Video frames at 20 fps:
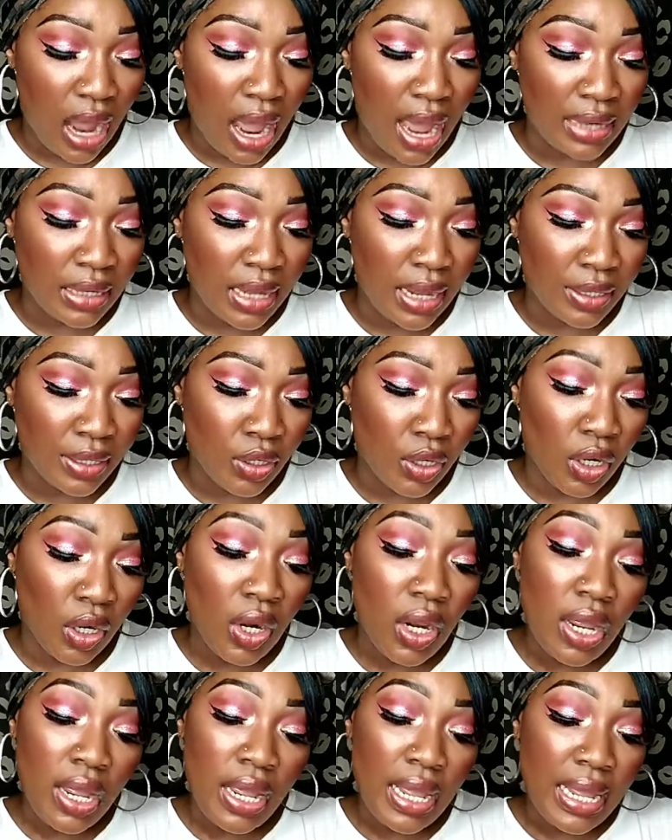eyeliner
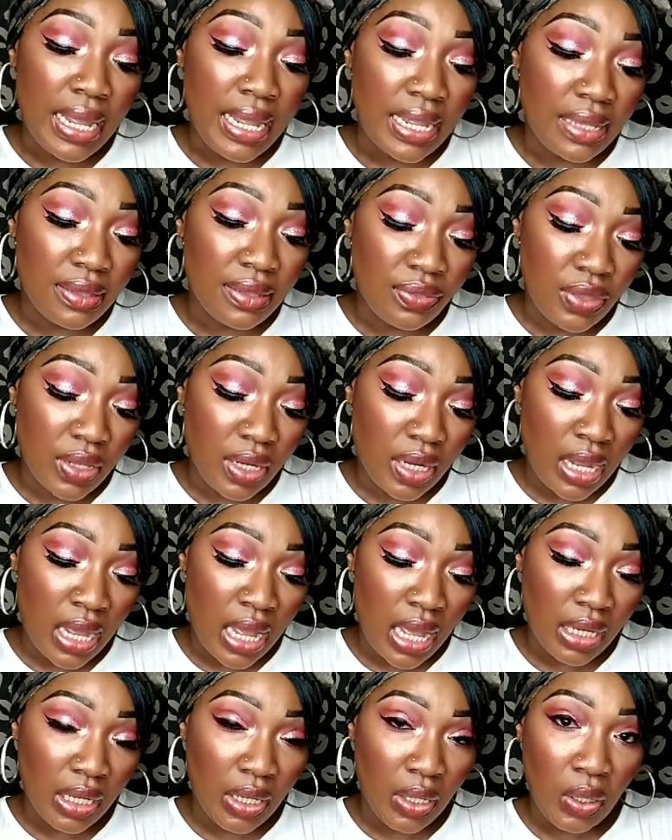in the
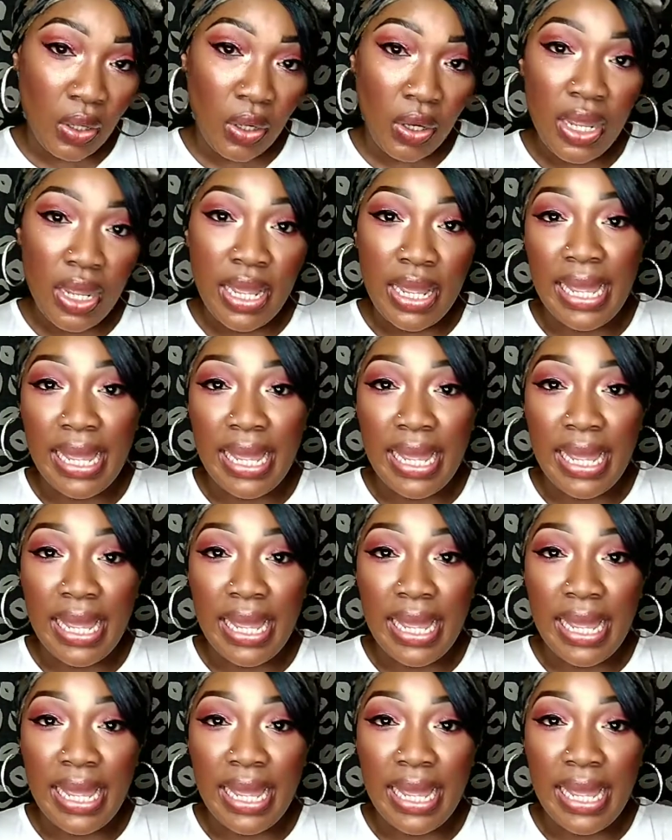color